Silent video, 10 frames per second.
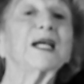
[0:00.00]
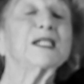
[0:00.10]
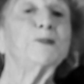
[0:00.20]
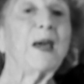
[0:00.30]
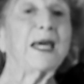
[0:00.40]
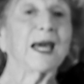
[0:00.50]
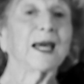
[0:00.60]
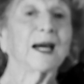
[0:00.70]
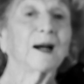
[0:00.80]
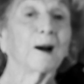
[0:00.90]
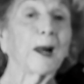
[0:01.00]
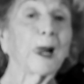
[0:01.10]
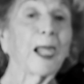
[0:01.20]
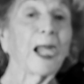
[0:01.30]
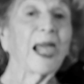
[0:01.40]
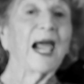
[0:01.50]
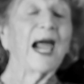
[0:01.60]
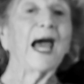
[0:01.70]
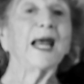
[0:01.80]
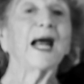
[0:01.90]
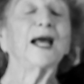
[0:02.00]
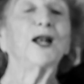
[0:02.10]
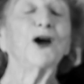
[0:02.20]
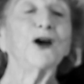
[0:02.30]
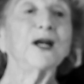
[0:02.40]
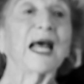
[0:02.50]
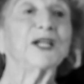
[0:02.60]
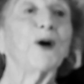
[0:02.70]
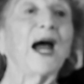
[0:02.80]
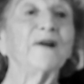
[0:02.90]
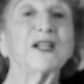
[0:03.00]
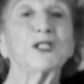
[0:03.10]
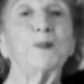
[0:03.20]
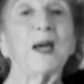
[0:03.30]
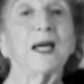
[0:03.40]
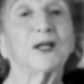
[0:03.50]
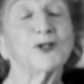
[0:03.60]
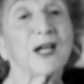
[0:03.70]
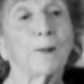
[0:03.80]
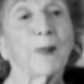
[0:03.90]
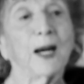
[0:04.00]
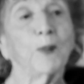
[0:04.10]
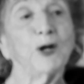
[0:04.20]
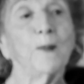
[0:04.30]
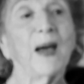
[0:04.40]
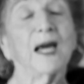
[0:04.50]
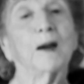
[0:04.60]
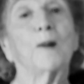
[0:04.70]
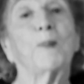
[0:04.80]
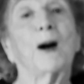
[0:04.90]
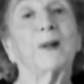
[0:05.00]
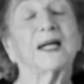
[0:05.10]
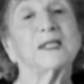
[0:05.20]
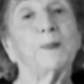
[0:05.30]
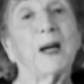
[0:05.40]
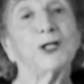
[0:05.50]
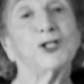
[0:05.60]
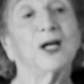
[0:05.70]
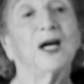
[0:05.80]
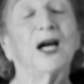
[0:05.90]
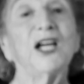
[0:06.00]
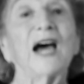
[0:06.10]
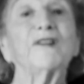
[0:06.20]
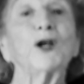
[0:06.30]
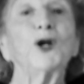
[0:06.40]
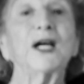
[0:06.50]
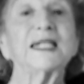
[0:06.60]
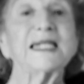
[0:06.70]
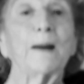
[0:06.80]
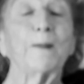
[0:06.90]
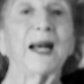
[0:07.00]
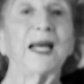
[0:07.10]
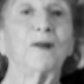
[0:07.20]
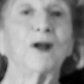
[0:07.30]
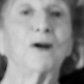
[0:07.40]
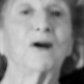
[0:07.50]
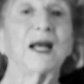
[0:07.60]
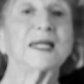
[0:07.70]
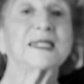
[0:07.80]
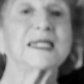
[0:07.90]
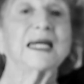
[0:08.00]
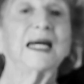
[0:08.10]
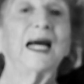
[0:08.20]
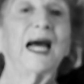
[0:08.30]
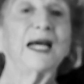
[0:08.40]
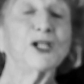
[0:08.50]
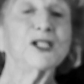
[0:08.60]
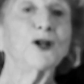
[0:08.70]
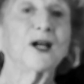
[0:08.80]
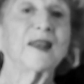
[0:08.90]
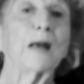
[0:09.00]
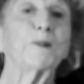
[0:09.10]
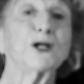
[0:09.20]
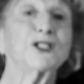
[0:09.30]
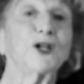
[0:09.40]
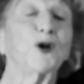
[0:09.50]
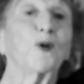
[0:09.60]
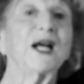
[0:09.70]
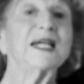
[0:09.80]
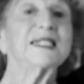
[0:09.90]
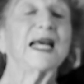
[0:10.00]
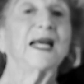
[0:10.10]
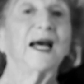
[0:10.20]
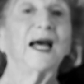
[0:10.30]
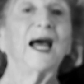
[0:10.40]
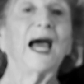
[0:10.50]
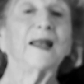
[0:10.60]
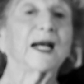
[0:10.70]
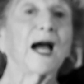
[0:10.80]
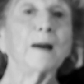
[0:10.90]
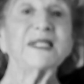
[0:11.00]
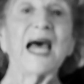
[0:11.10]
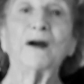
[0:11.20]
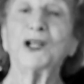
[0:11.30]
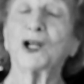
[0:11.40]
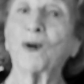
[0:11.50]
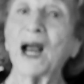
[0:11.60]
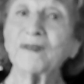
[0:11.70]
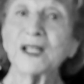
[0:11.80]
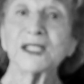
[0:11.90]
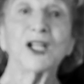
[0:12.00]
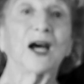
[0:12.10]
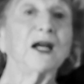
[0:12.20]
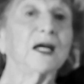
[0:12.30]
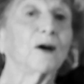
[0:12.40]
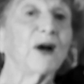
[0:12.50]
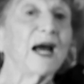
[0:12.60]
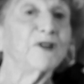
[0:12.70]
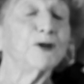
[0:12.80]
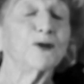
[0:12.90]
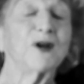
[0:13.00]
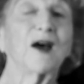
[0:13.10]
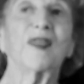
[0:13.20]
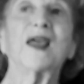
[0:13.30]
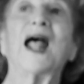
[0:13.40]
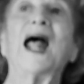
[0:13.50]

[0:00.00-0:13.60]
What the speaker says: speaking, And I learned that you have to speak to somebody when you're making a public speech. You have to look at somebody in the audience and just look at that person in the audience, and it comes out. You don't have to study, you don't have to do nothing.